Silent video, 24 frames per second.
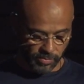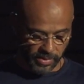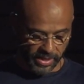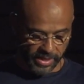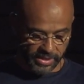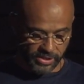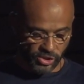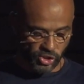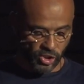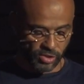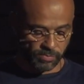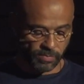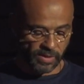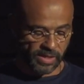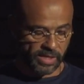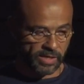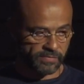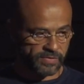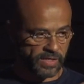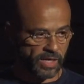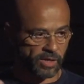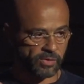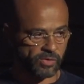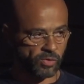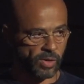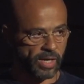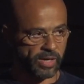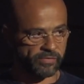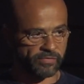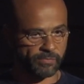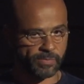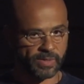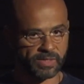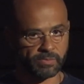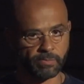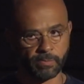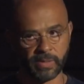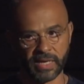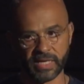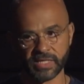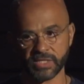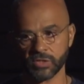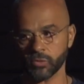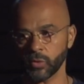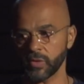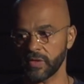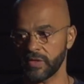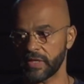ancient beliefs, I've been
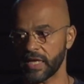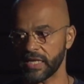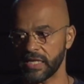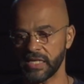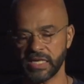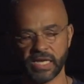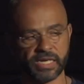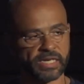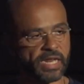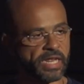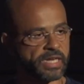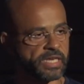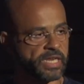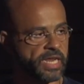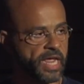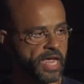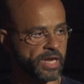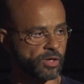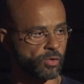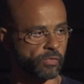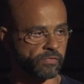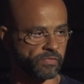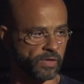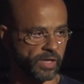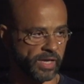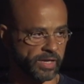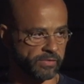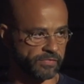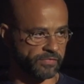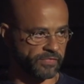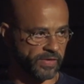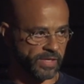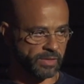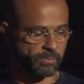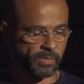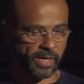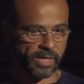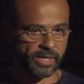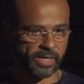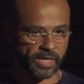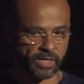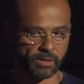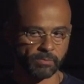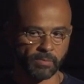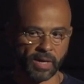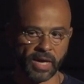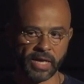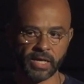blessed with the yin and yang of life. In
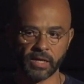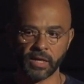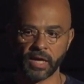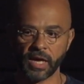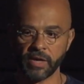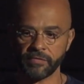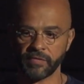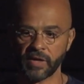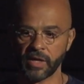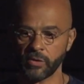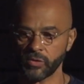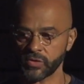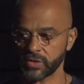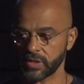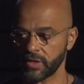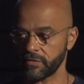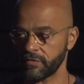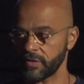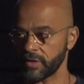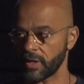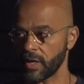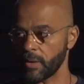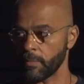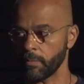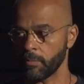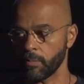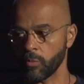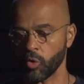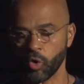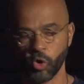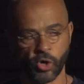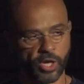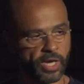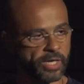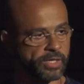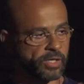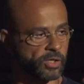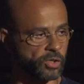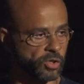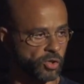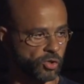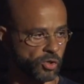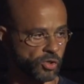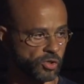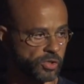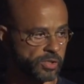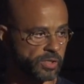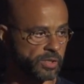my life, I was given a boy and a
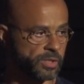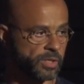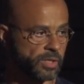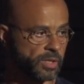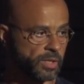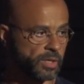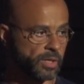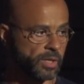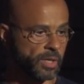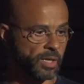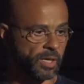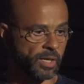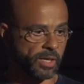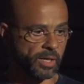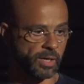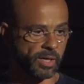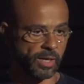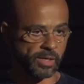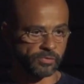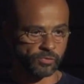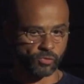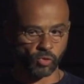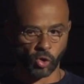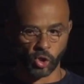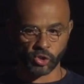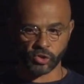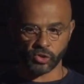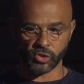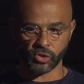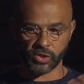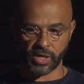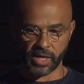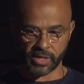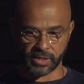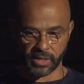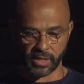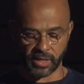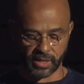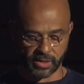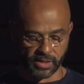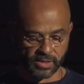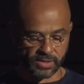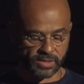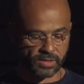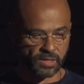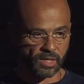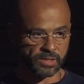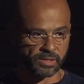girl, a daughter and
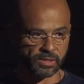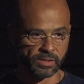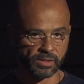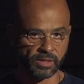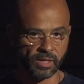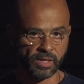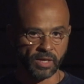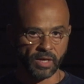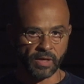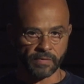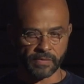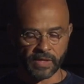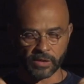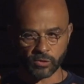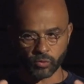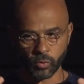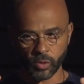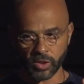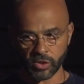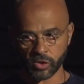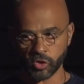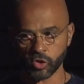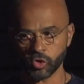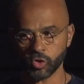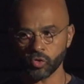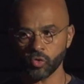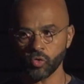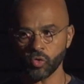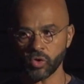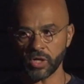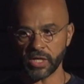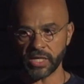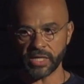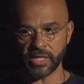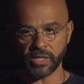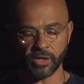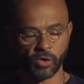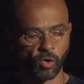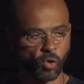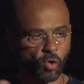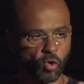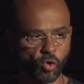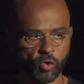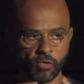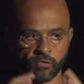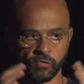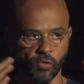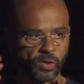a son, that were truly
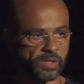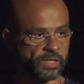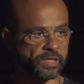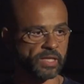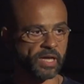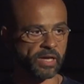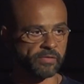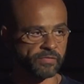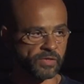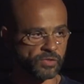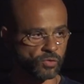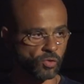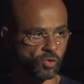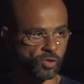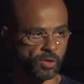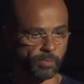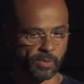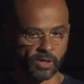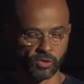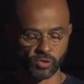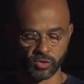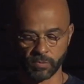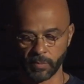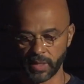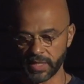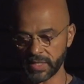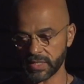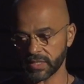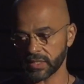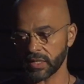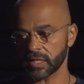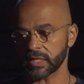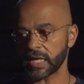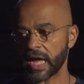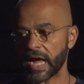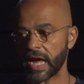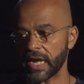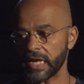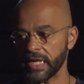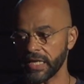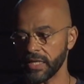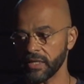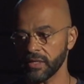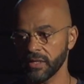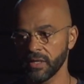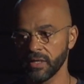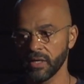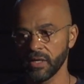all of what life is all about. My son
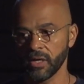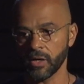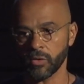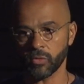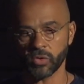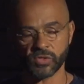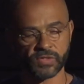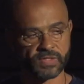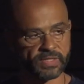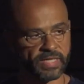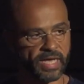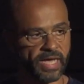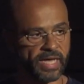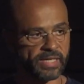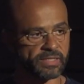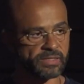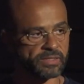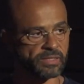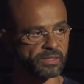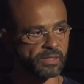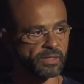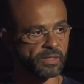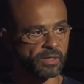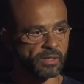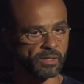Ali was that